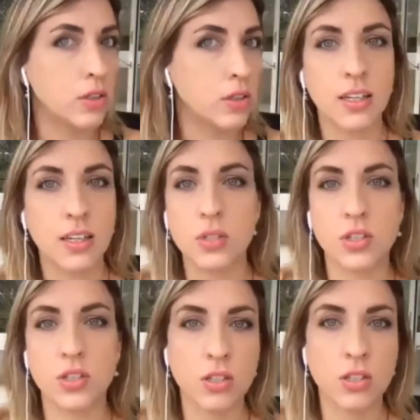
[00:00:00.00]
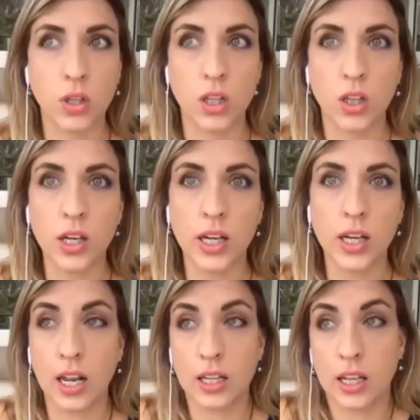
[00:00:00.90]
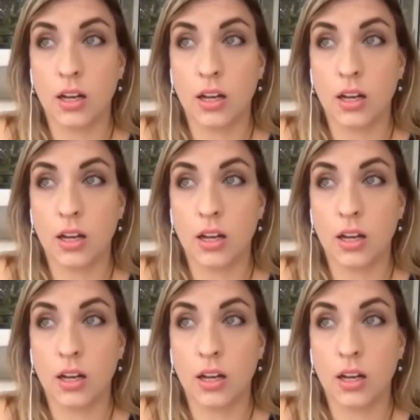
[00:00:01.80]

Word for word: It was just really looking at it like,